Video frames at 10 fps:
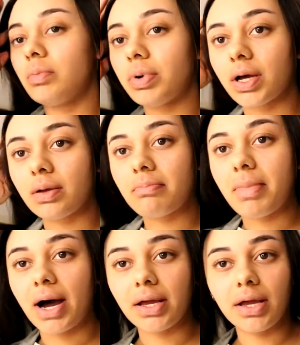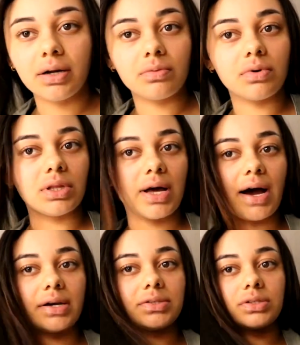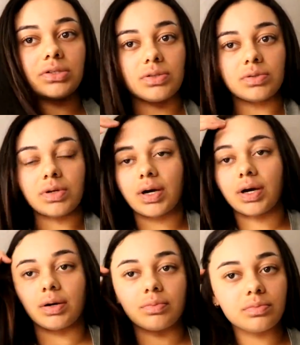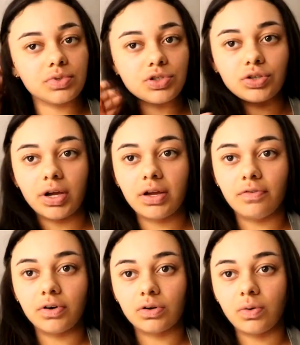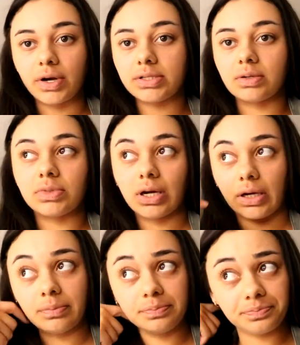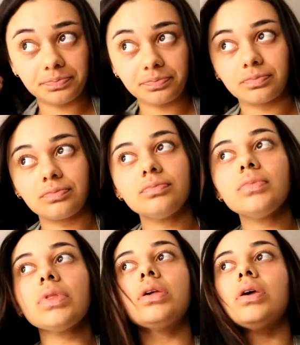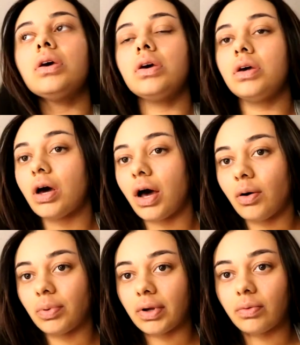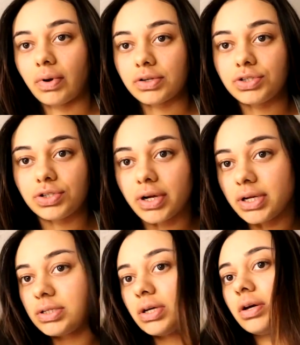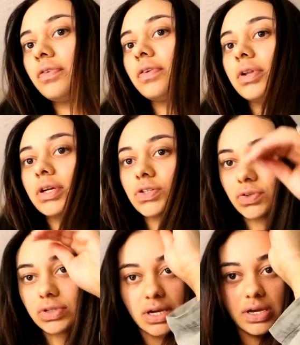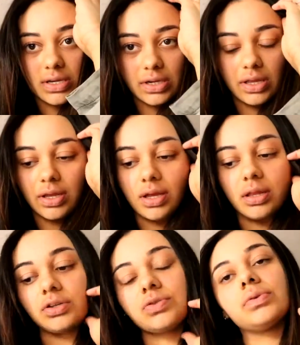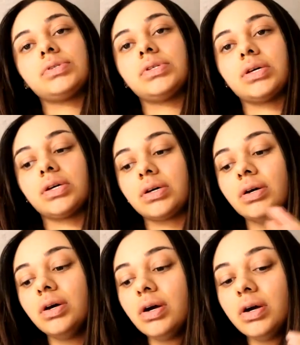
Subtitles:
But my hair will last straight for quite some time. I'll probably wear it straight for the next few days, and then like towards the